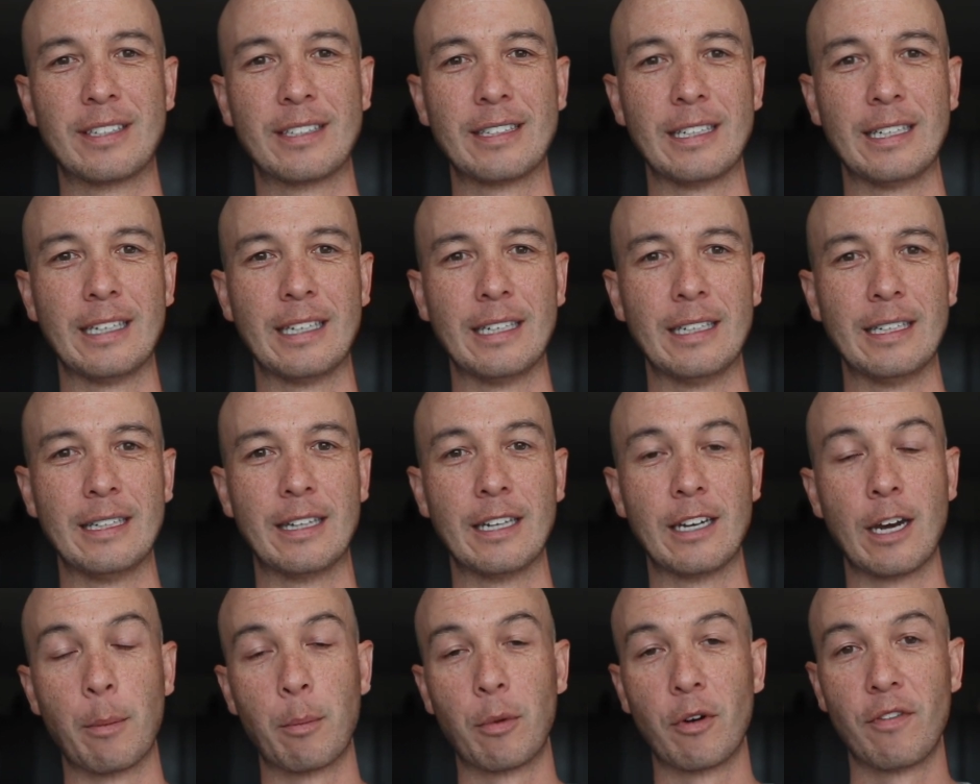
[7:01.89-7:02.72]
see
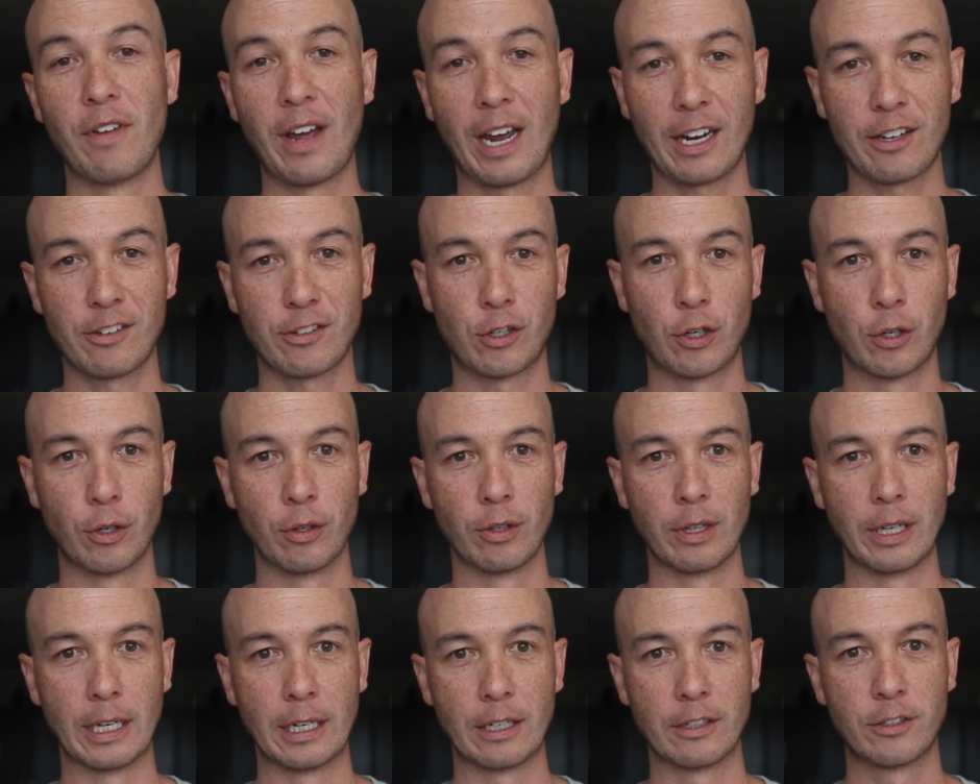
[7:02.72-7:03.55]
the number of
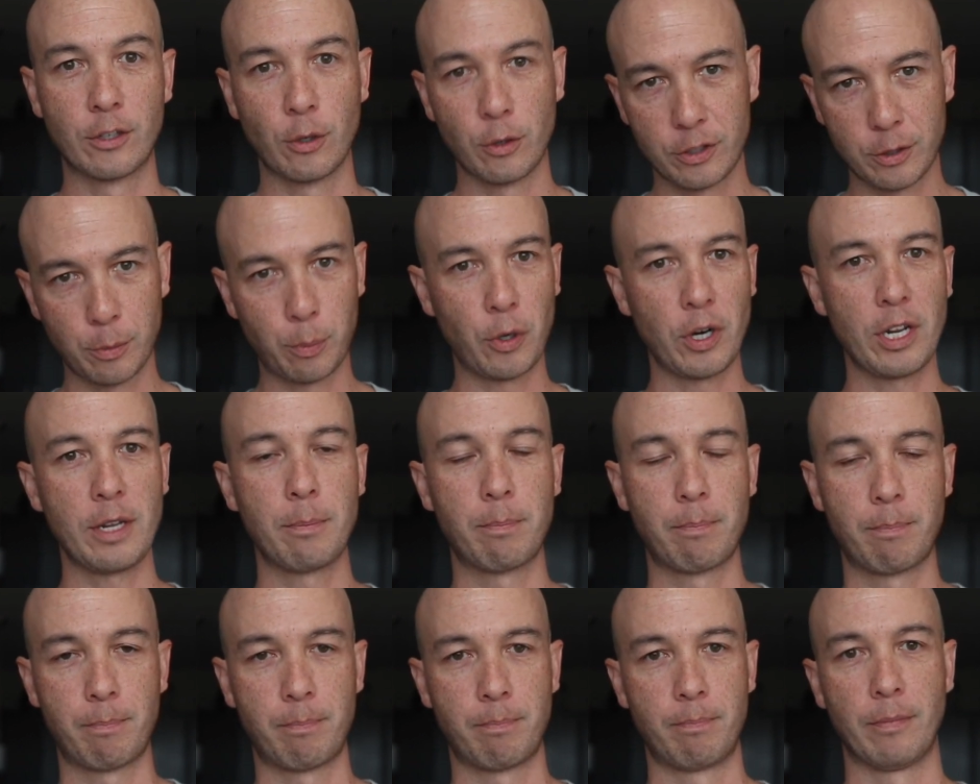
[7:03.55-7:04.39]
external links. So it's a
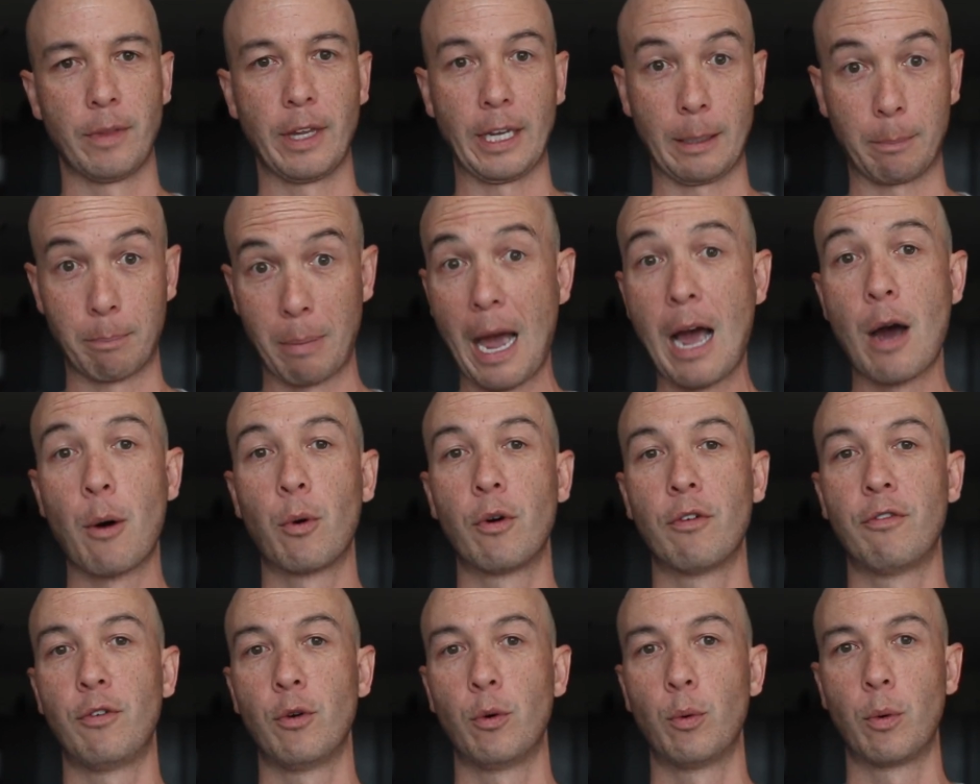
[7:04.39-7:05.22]
pretty like
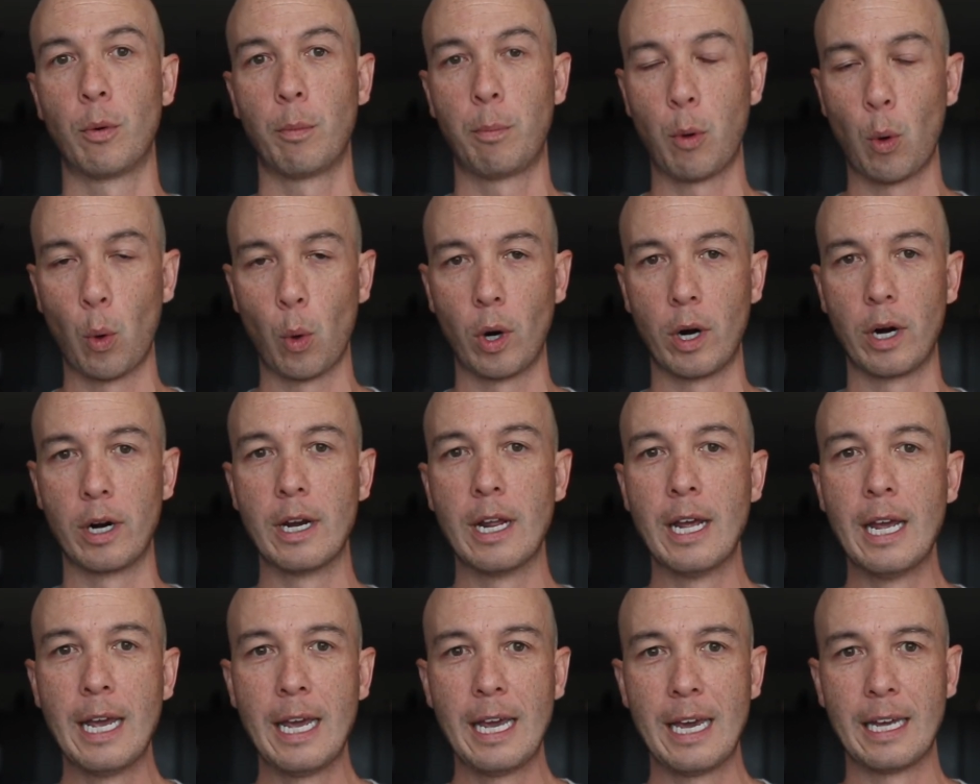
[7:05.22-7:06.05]
powerful
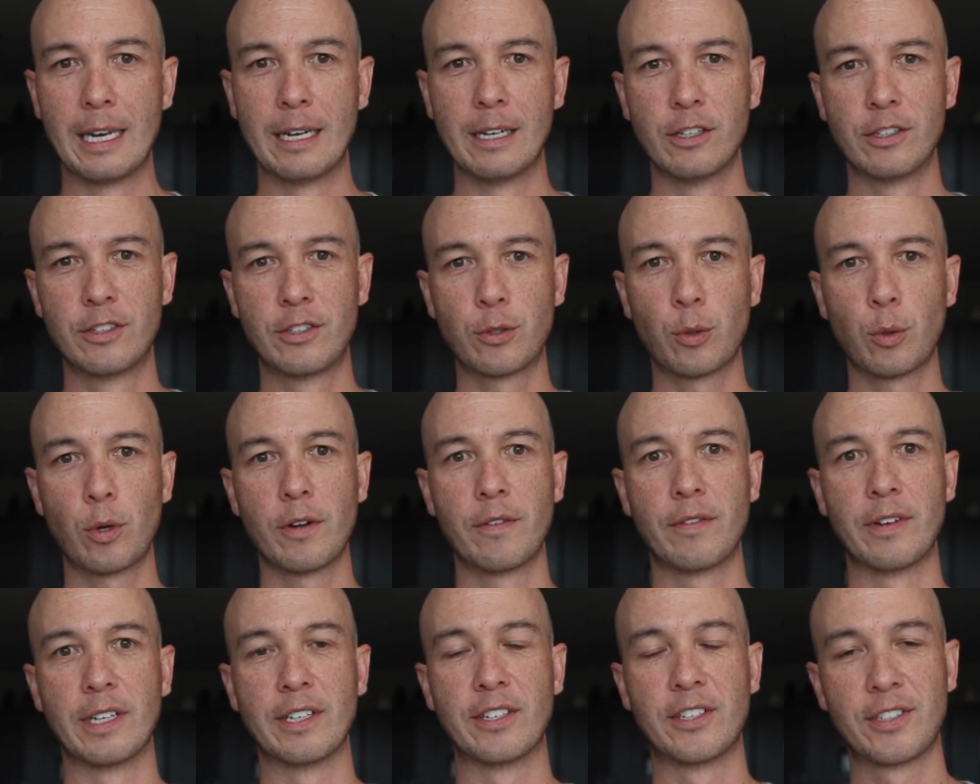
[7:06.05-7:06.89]
report, and it's sort
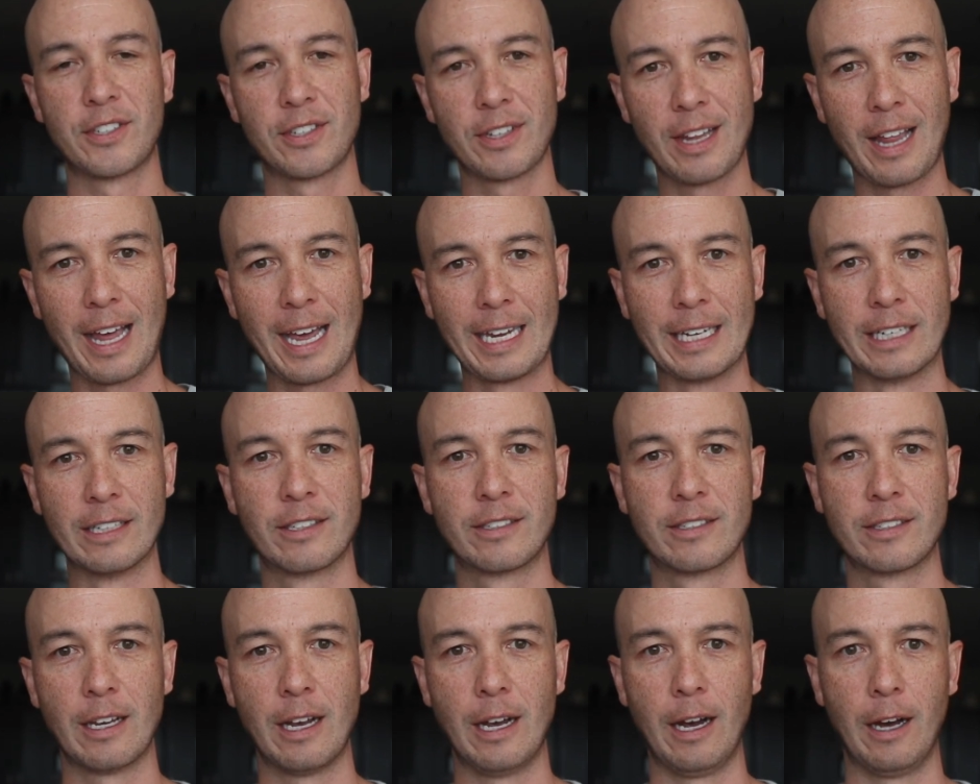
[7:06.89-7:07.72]
of a
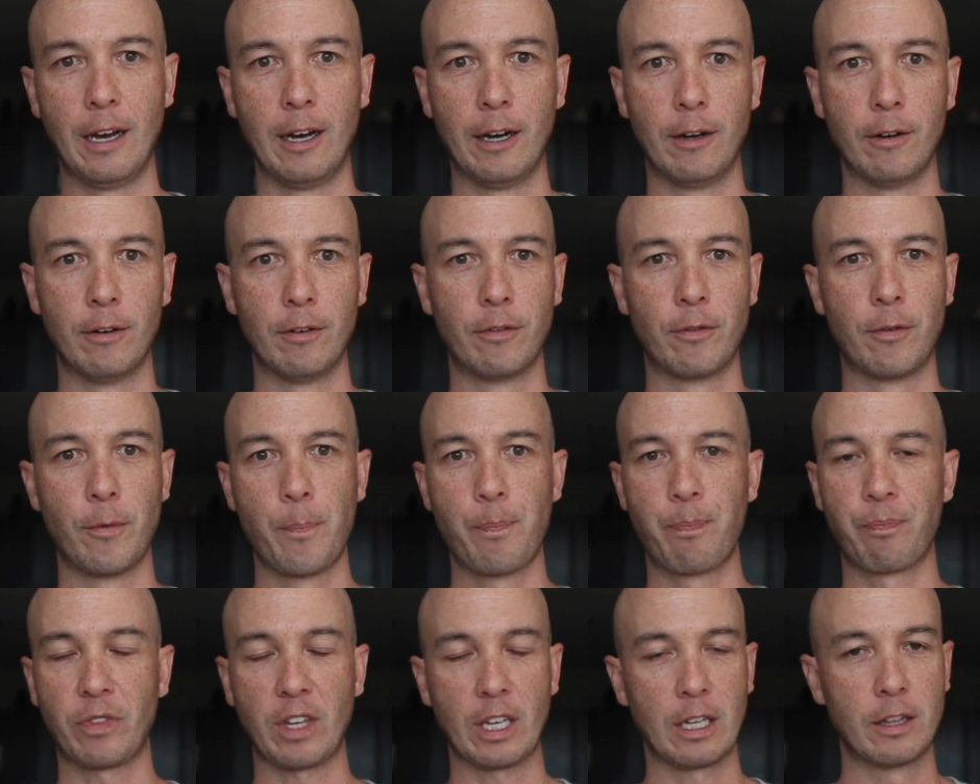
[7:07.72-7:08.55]
slice of
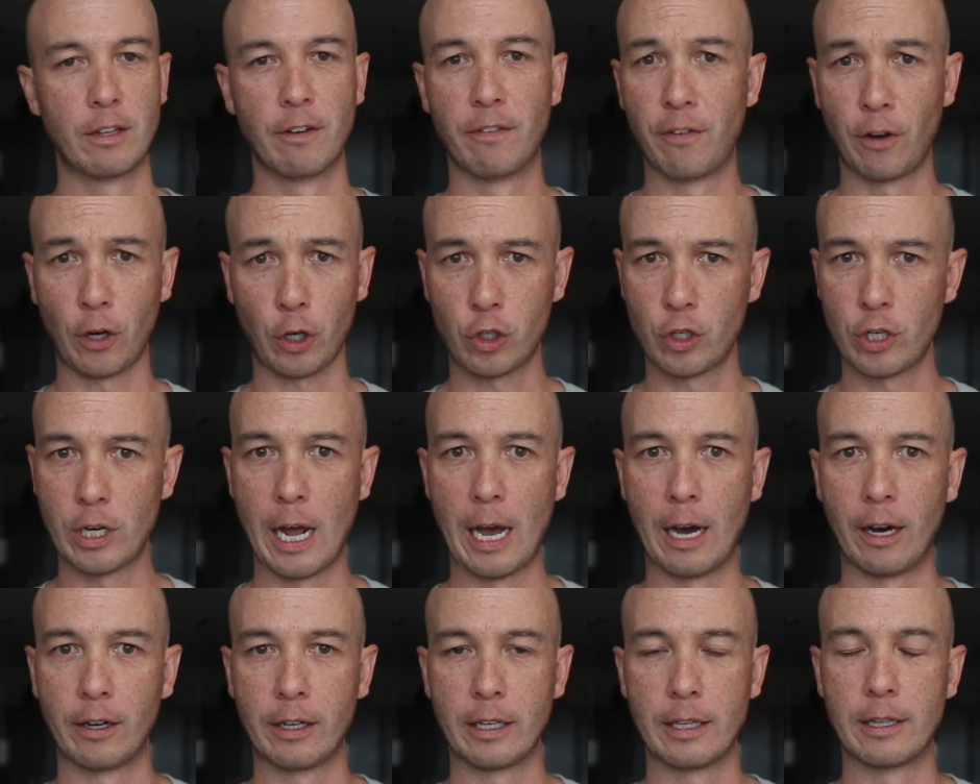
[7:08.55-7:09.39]
the
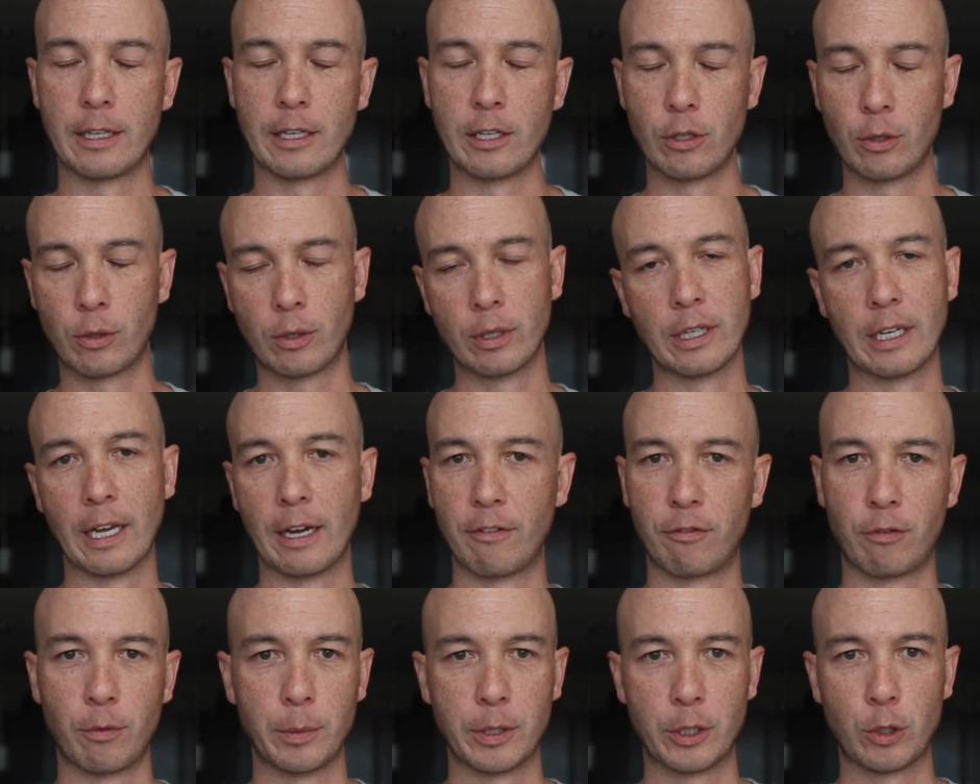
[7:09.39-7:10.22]
functionality that you can
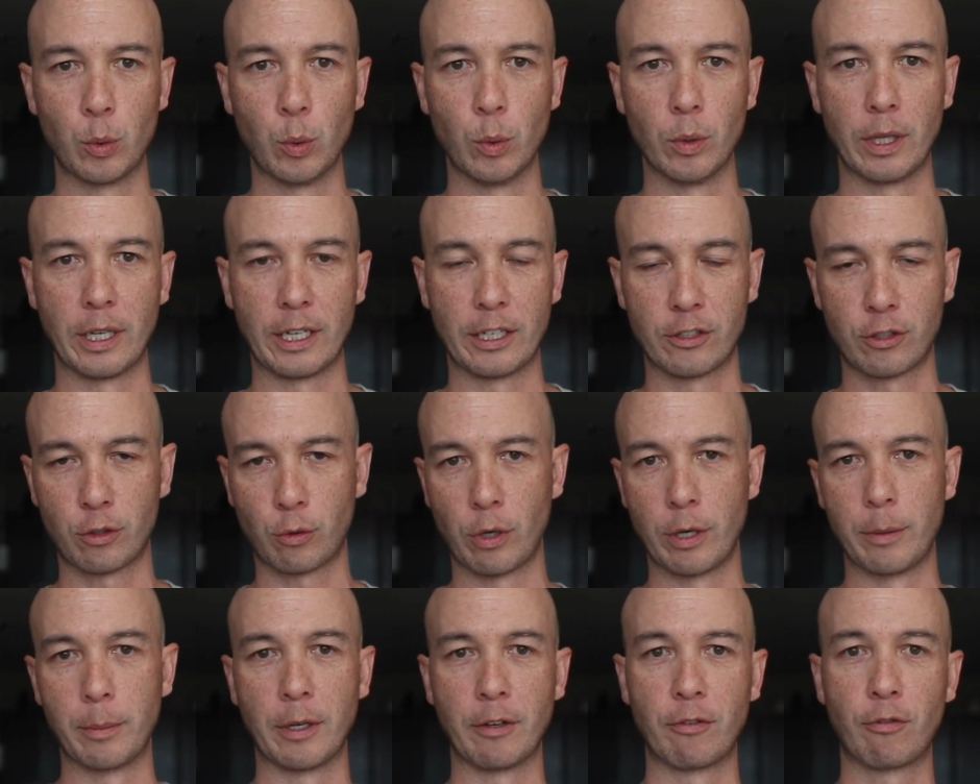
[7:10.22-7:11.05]
get from a tool like
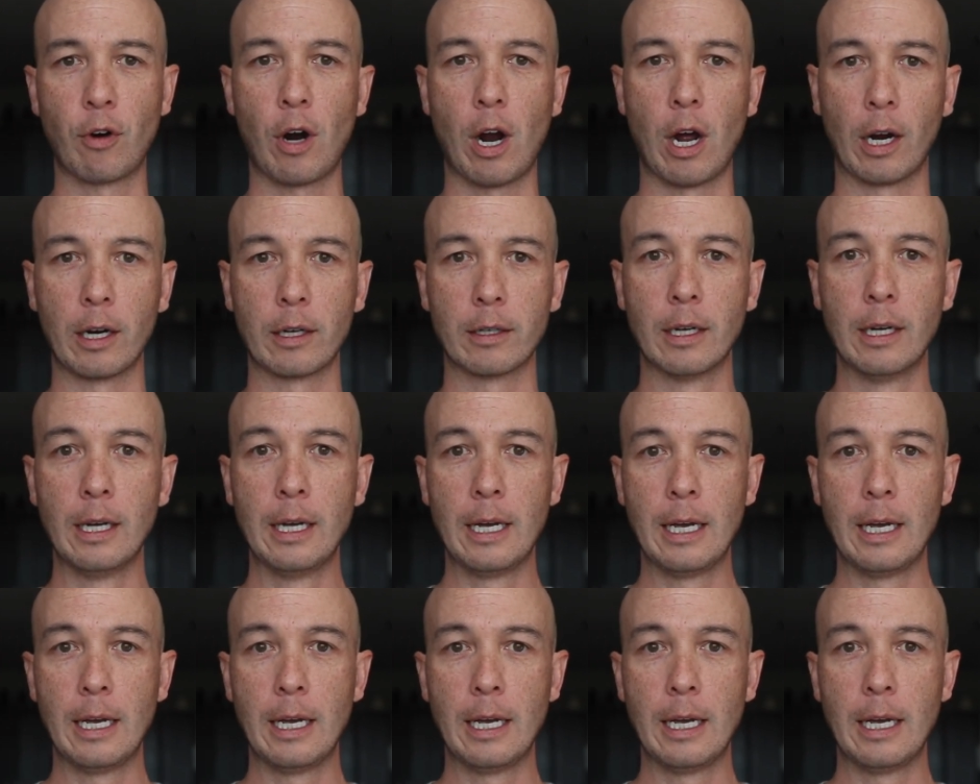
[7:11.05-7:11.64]
Screaming Frog.